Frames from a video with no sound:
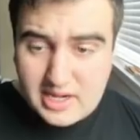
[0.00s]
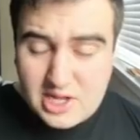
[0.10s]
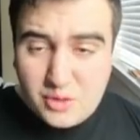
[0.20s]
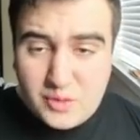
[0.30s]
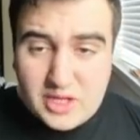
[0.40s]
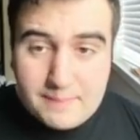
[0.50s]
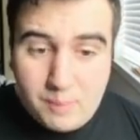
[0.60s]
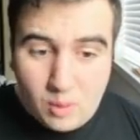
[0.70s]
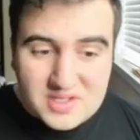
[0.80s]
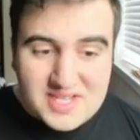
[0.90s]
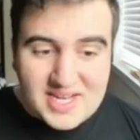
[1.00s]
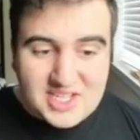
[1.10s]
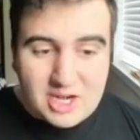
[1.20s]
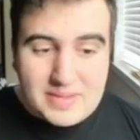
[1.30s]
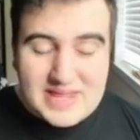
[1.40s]
Another really important set is
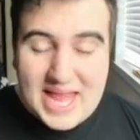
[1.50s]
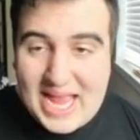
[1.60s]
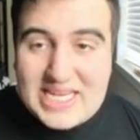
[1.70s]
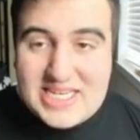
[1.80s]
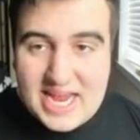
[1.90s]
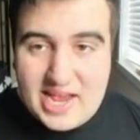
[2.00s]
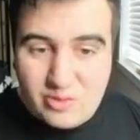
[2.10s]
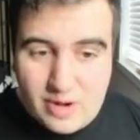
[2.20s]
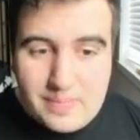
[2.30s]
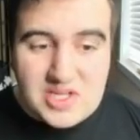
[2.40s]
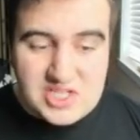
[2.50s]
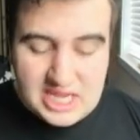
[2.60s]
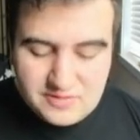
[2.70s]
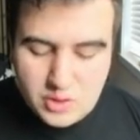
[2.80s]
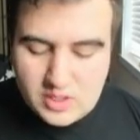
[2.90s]
going to be the head-to-head ribbons.
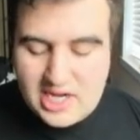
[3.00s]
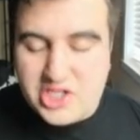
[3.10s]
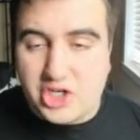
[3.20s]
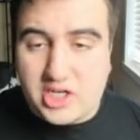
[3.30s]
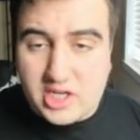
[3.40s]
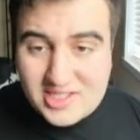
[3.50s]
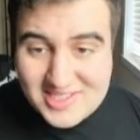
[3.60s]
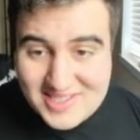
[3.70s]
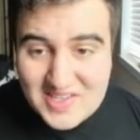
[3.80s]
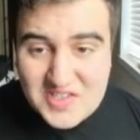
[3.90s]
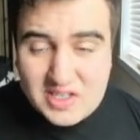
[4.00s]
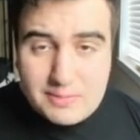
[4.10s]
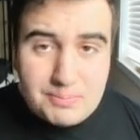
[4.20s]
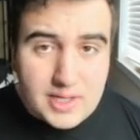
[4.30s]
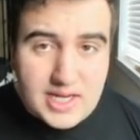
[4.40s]
If you guys are consistently
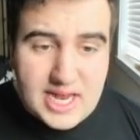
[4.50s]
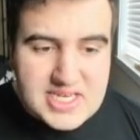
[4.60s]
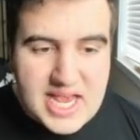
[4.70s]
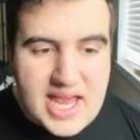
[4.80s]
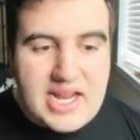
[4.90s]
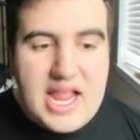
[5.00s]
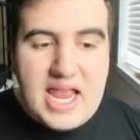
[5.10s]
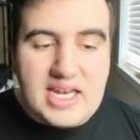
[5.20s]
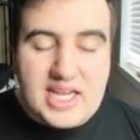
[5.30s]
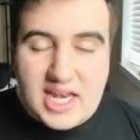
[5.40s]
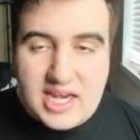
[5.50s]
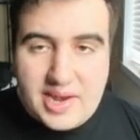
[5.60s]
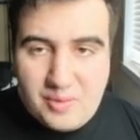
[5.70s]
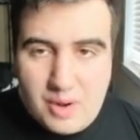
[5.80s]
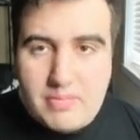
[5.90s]
playing head-to-head and getting
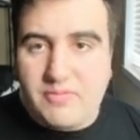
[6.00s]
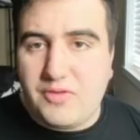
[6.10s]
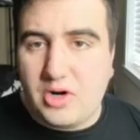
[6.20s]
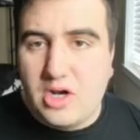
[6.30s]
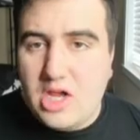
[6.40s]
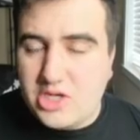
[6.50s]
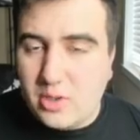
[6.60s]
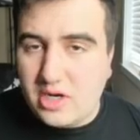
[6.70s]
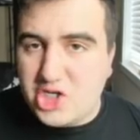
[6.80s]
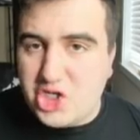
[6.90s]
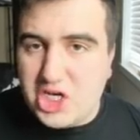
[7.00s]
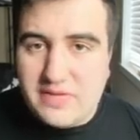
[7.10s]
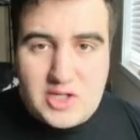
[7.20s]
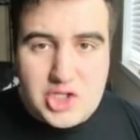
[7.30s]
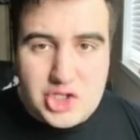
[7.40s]
a ribbon for, you know,
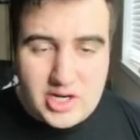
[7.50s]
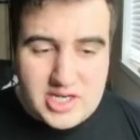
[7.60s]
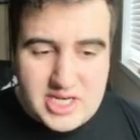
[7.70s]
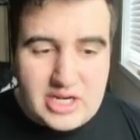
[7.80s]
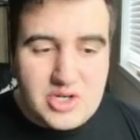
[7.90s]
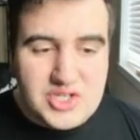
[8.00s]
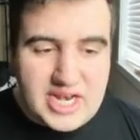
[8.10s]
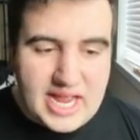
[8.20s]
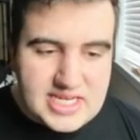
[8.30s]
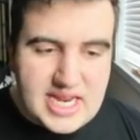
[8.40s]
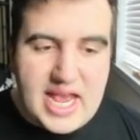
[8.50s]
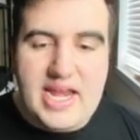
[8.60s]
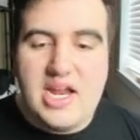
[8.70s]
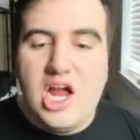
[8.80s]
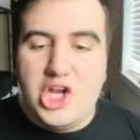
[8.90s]
achieving certain tiers in
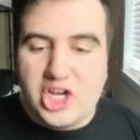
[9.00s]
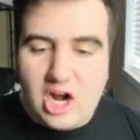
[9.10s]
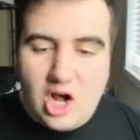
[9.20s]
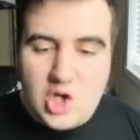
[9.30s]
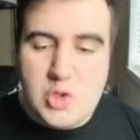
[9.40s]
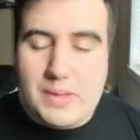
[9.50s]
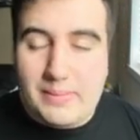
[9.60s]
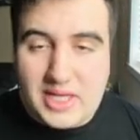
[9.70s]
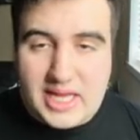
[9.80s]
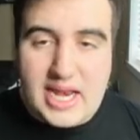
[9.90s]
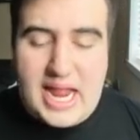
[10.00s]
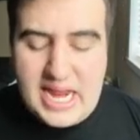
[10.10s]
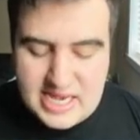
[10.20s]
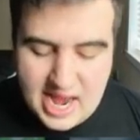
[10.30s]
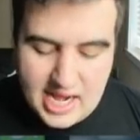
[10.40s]
head-to-head, you're going to also be able to get a
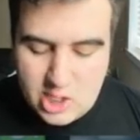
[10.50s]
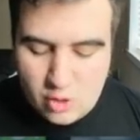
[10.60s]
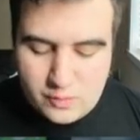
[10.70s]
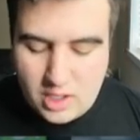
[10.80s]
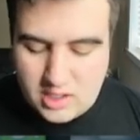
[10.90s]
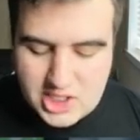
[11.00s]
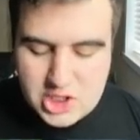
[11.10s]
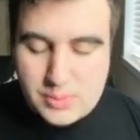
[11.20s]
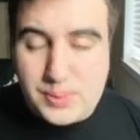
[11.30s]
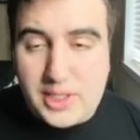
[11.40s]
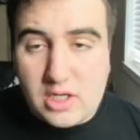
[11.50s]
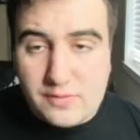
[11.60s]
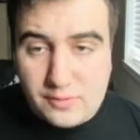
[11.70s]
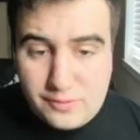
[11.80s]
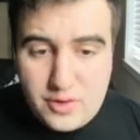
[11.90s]
90 overall Easter player
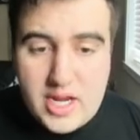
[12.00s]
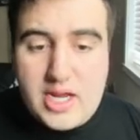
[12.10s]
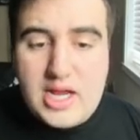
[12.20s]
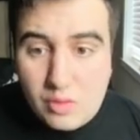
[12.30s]
for free.